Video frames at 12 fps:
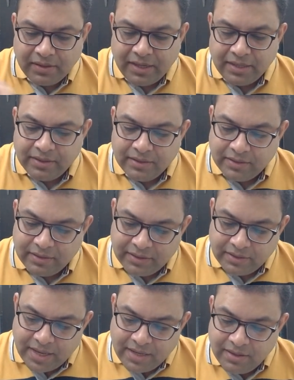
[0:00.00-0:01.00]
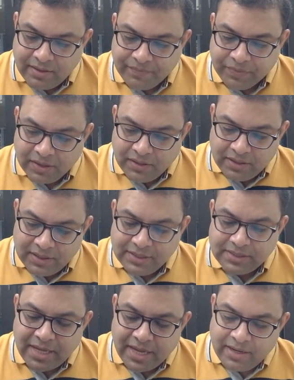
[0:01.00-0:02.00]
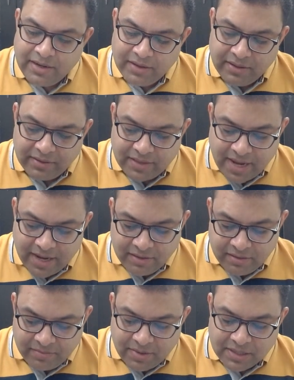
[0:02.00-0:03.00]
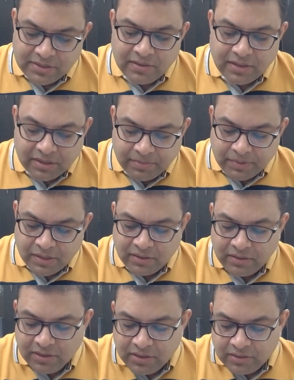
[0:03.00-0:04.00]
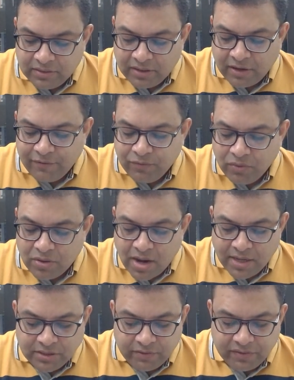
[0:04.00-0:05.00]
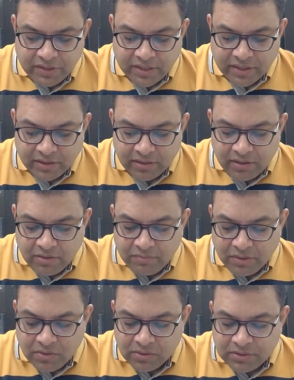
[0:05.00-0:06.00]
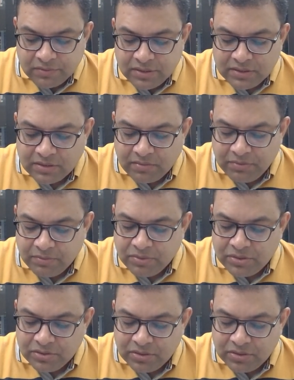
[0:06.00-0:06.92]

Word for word: and then he said that uh, Master Ratapala, there are four kinds of decay. Because of this, some people